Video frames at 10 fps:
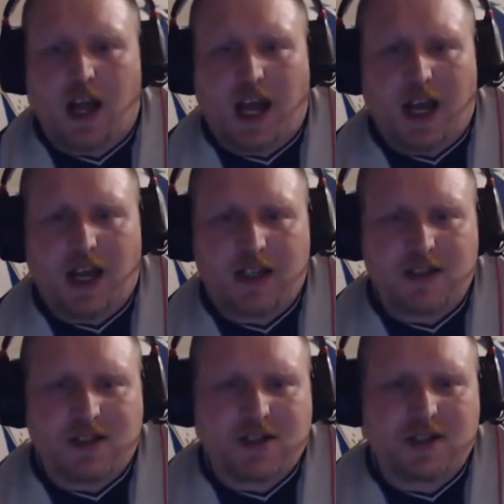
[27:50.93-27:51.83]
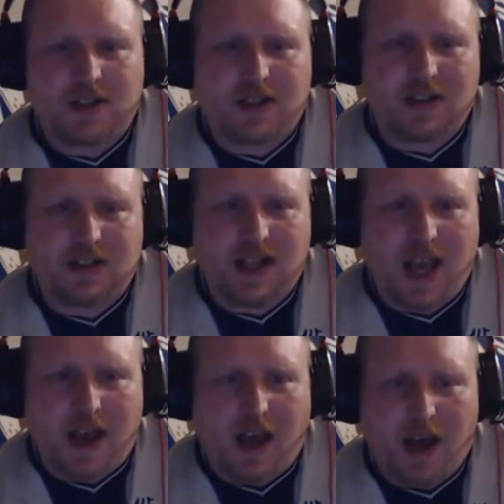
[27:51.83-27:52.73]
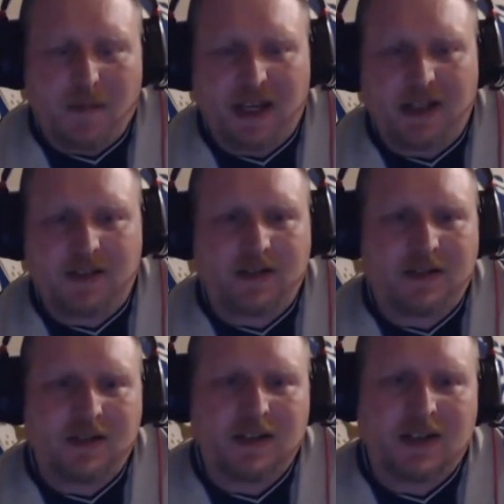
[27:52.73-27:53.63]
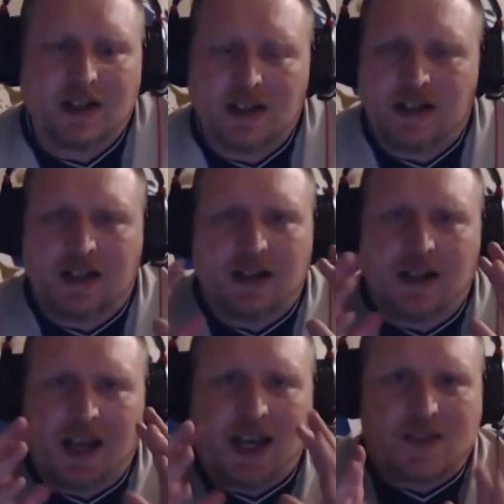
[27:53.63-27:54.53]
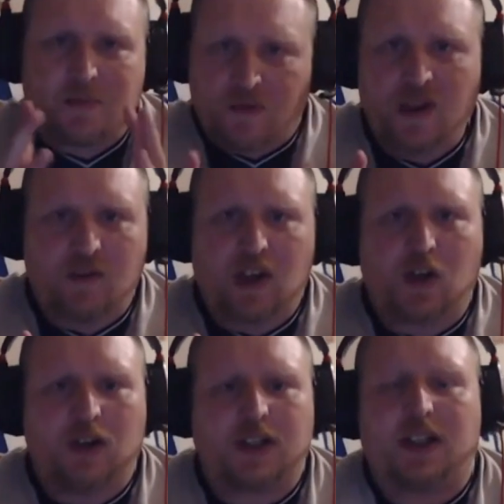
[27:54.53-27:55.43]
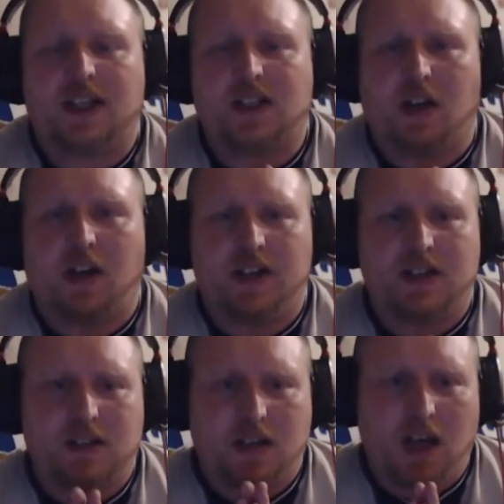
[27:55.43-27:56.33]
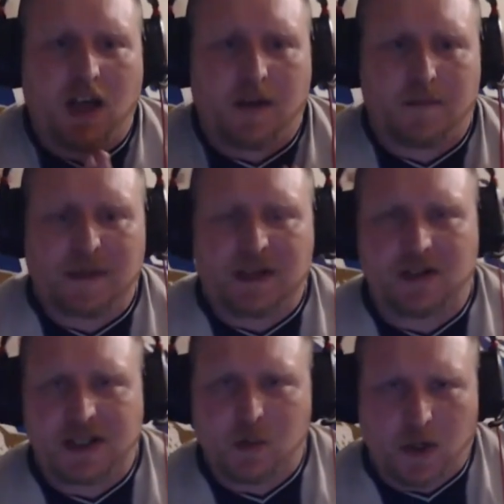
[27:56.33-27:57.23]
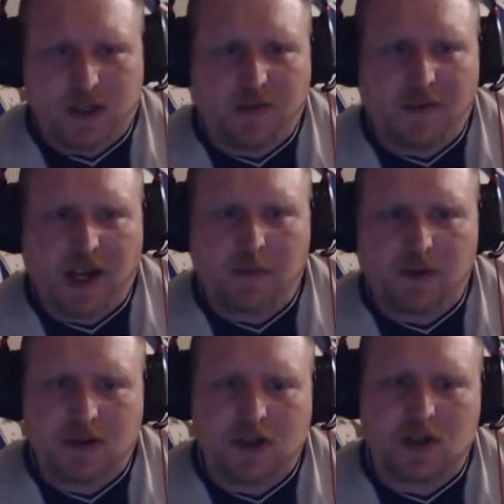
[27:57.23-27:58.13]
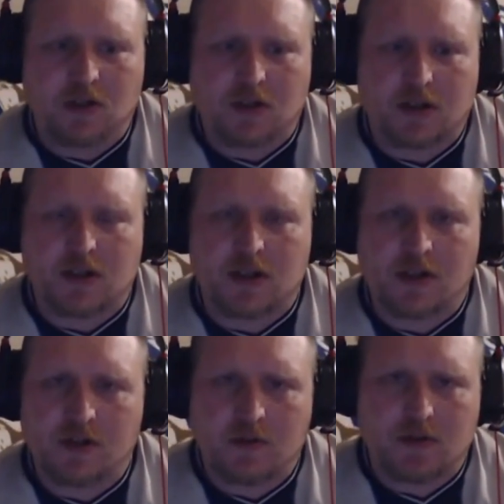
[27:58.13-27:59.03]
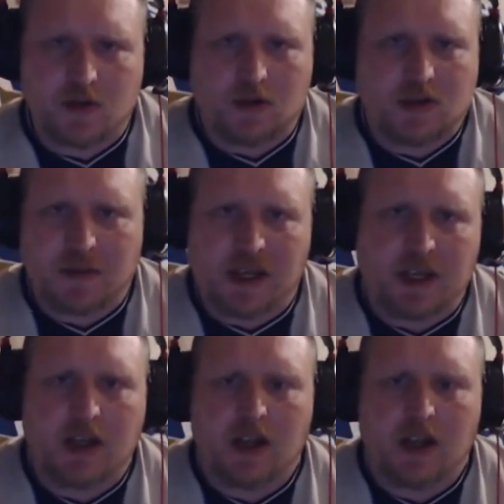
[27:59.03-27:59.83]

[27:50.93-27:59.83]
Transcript: And yeah, I mean, he's pre-recorded this, guys, because he wasn't available to talk to me